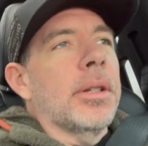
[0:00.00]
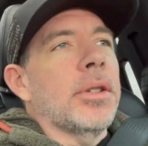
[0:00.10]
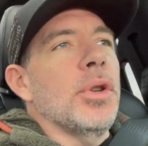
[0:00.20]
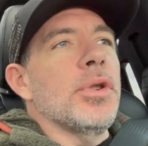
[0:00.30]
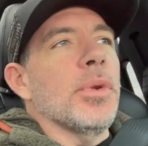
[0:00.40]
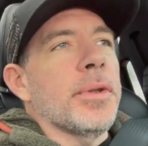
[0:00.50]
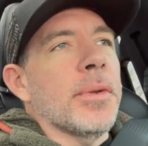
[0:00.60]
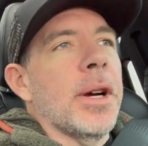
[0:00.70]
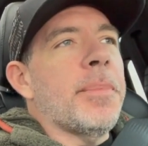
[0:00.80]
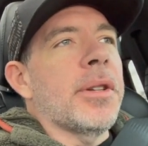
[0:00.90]
usual
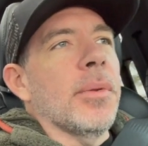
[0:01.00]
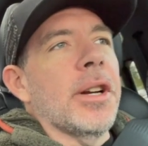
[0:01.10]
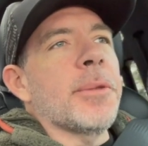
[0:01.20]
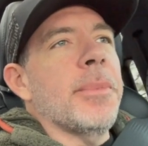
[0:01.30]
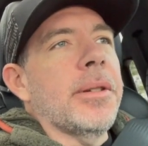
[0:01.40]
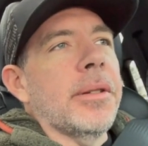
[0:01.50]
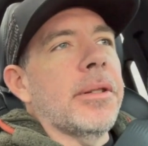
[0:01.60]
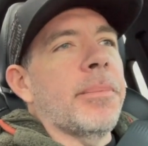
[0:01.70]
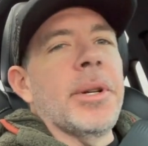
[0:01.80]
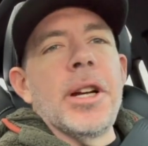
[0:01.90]
trip to Richmond
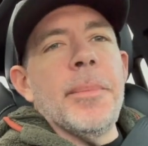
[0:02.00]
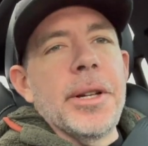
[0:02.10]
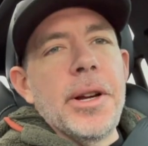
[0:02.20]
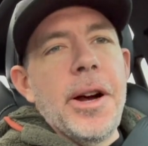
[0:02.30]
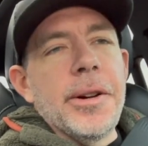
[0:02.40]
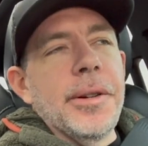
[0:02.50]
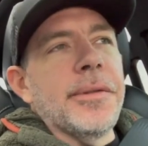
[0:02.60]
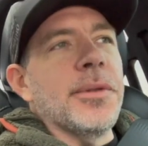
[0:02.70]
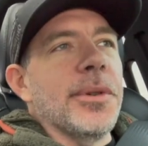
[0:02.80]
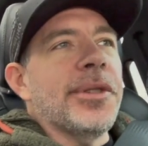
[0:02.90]
to pick up my daughter, of
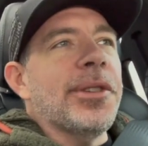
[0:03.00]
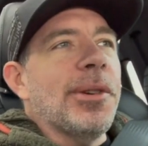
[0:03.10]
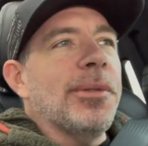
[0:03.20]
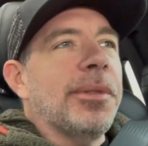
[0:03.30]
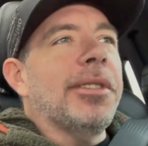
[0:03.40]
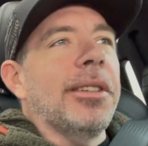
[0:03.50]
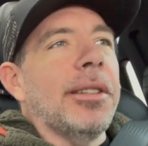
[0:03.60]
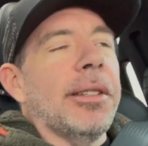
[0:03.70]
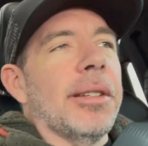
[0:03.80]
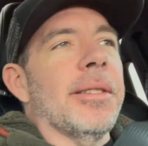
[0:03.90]
course. So
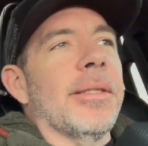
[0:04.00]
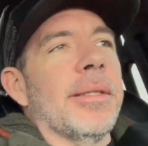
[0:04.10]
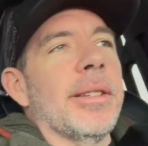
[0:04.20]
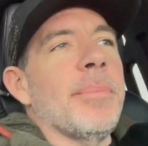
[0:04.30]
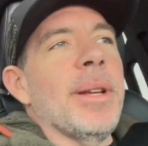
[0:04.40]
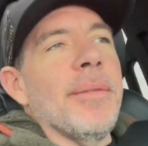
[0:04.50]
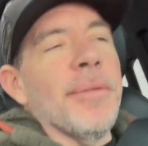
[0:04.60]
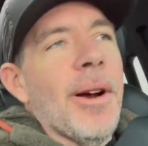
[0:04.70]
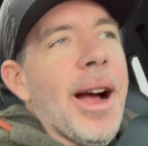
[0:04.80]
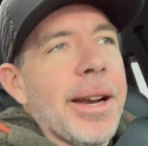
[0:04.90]
it being
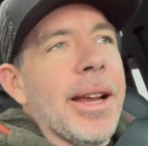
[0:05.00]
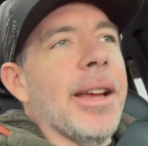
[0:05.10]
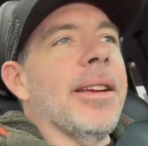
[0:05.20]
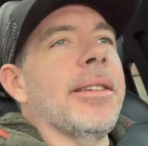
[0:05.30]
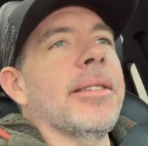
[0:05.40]
Friday